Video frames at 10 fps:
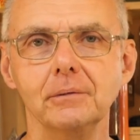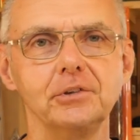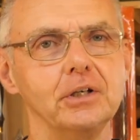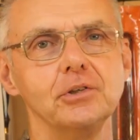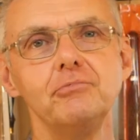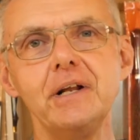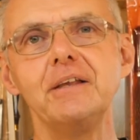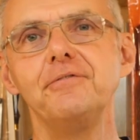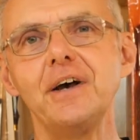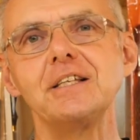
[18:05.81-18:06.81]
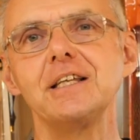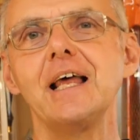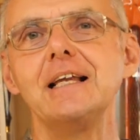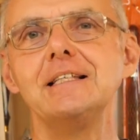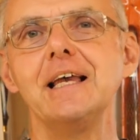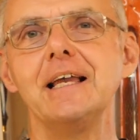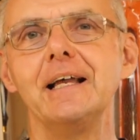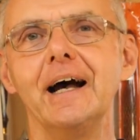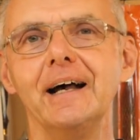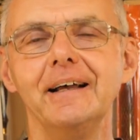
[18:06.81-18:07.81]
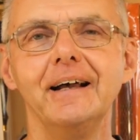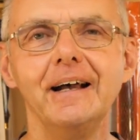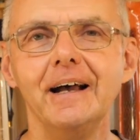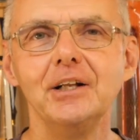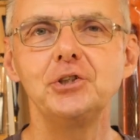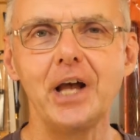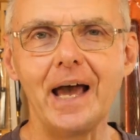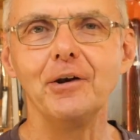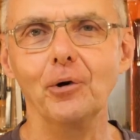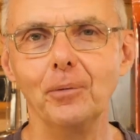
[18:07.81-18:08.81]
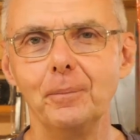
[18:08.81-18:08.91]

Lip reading: So it's a really fascinating channel.